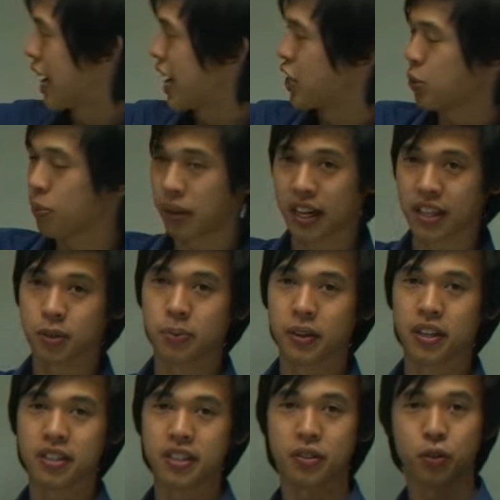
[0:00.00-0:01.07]
H plus
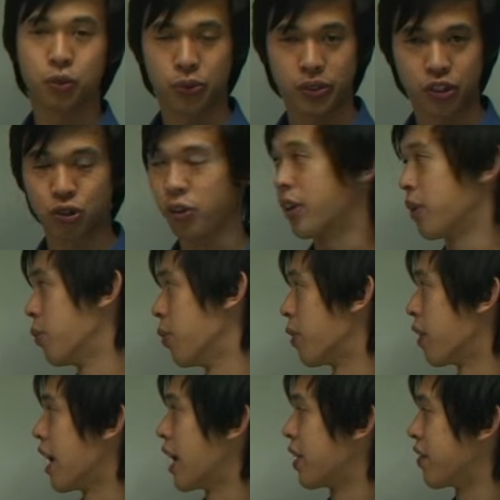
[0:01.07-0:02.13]
because it will be drawing water
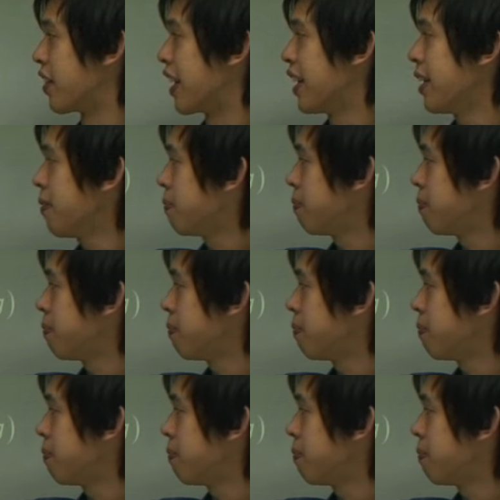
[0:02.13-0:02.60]
out of the air.